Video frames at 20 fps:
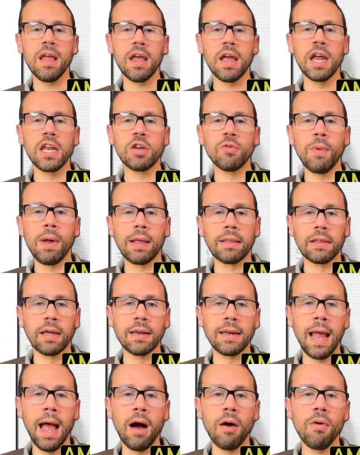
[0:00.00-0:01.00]
in New England.
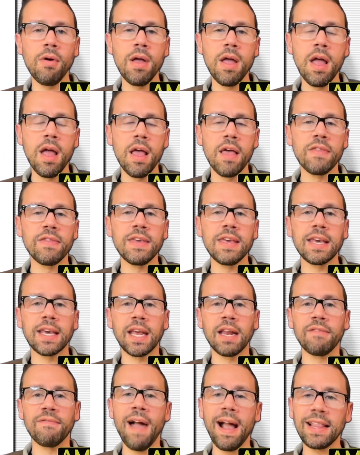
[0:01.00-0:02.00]
Now, the
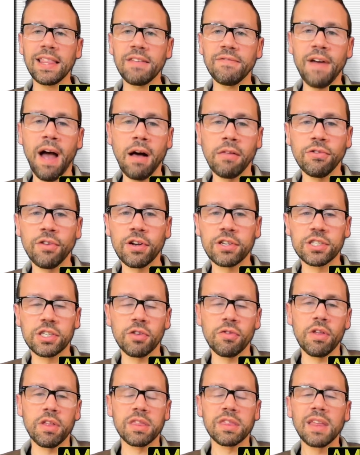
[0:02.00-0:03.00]
convective outlook, so
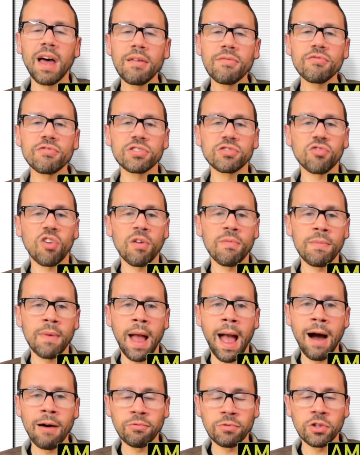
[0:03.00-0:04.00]
the thunderstorm
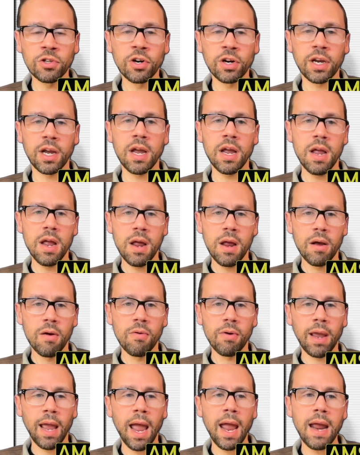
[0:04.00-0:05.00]
outlook,
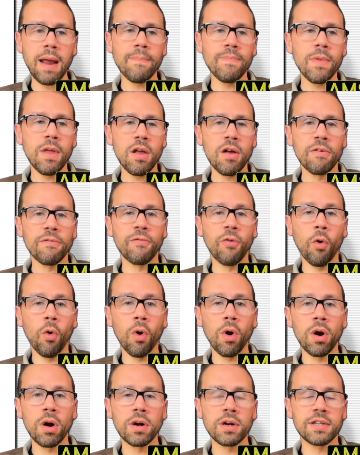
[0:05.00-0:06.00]
okay,
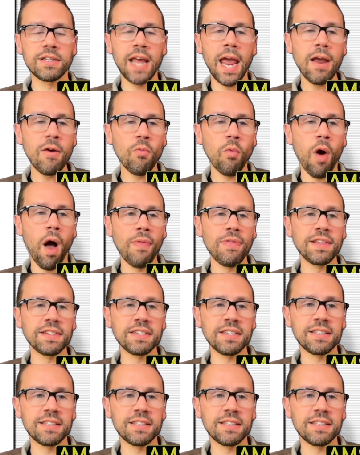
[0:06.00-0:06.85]
for day one, this is